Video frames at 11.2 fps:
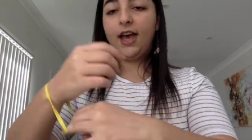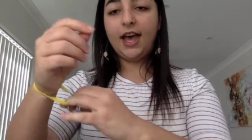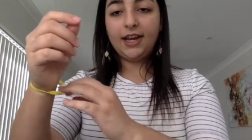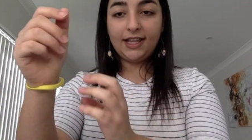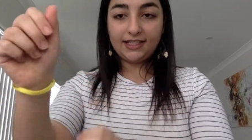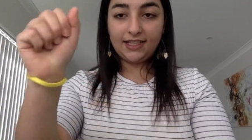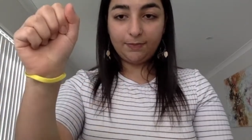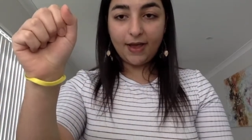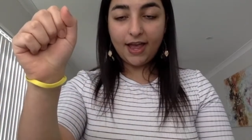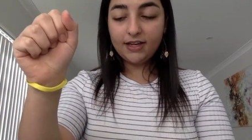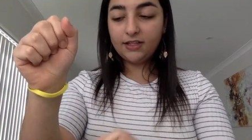An elastic
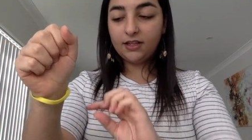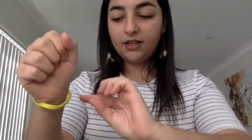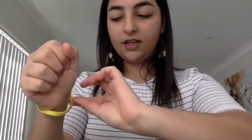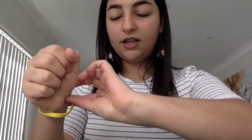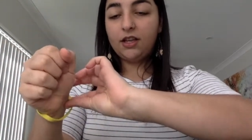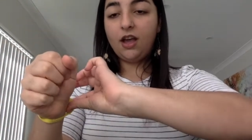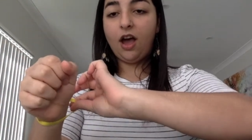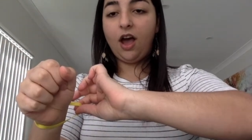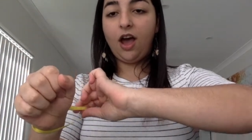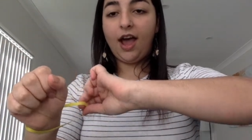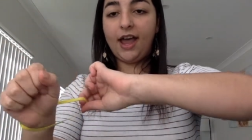band.
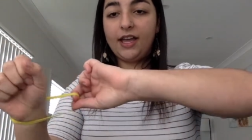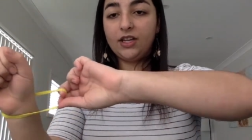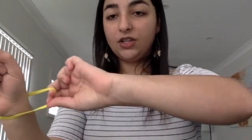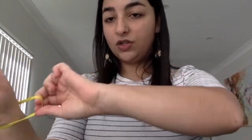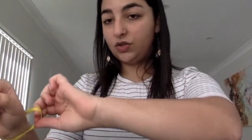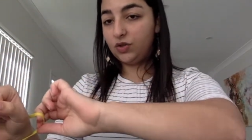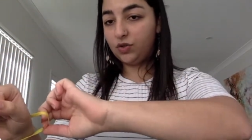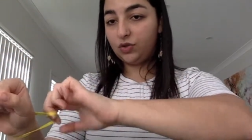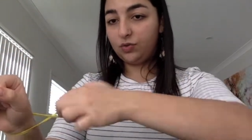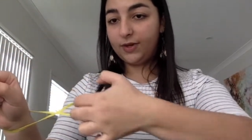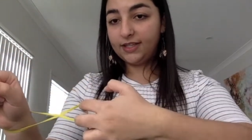I
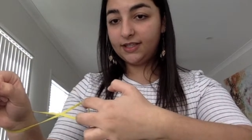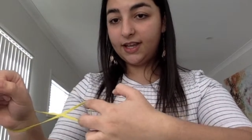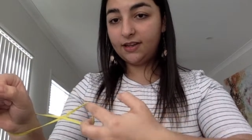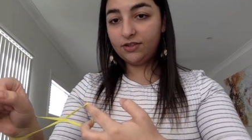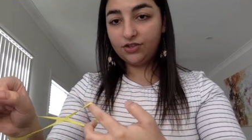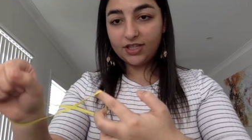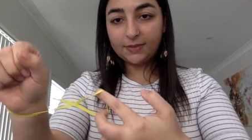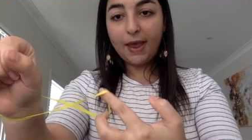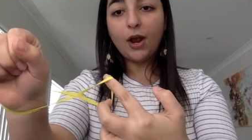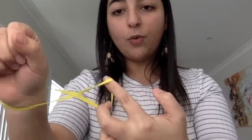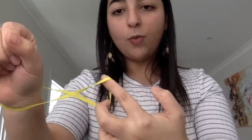twist it. Just
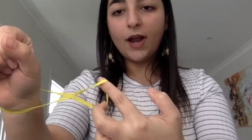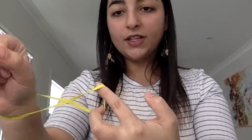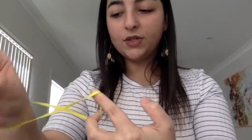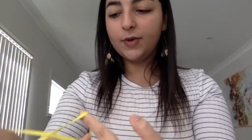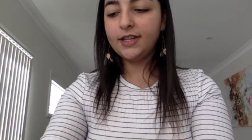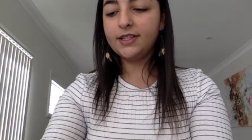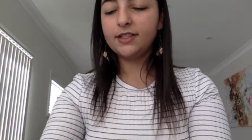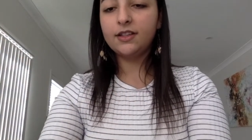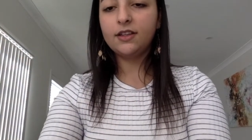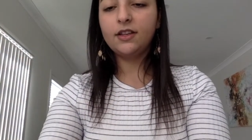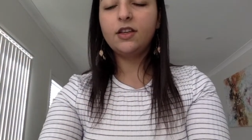make one
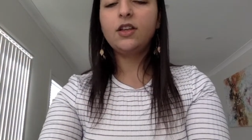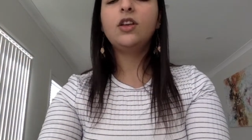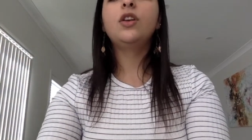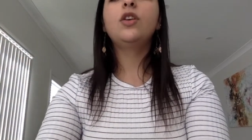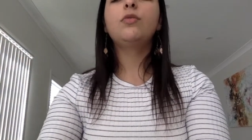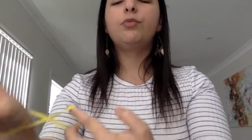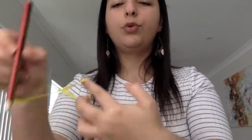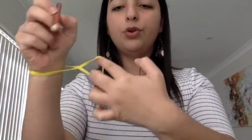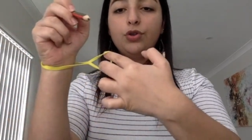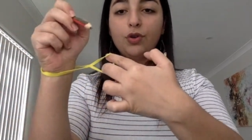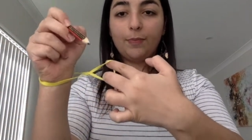twist.
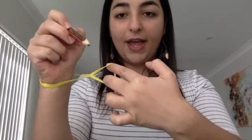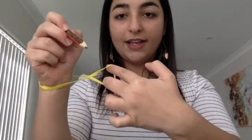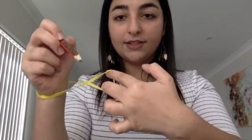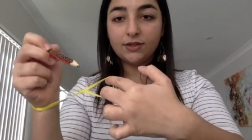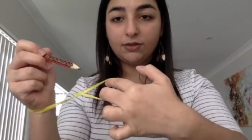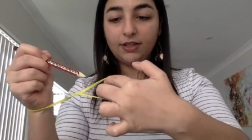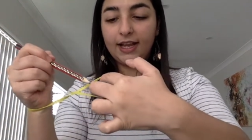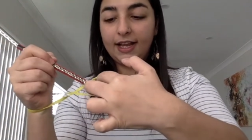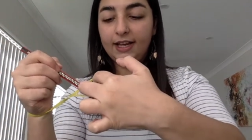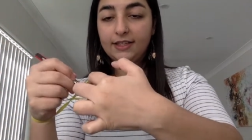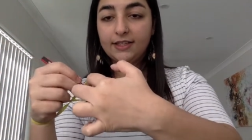Put your pencil
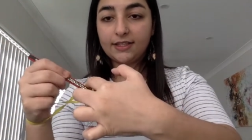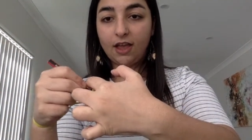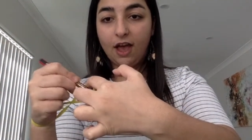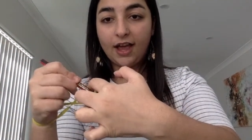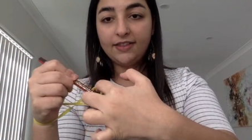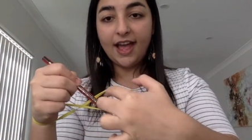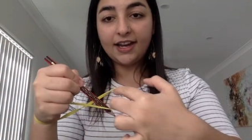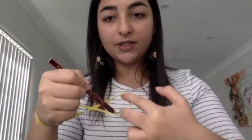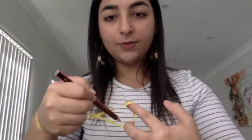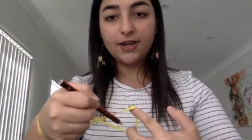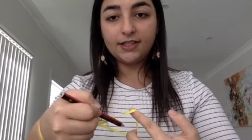inside
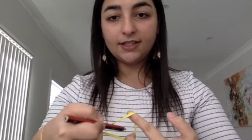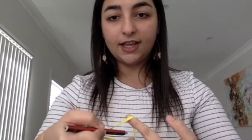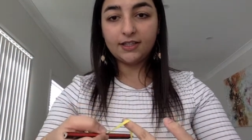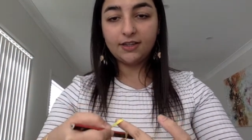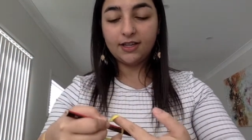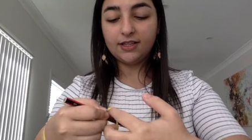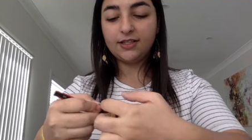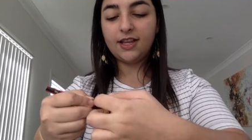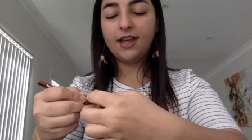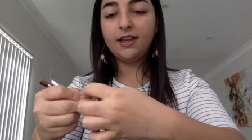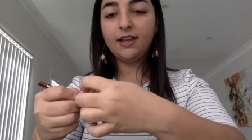that twist, as you can
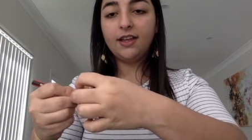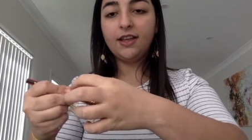see.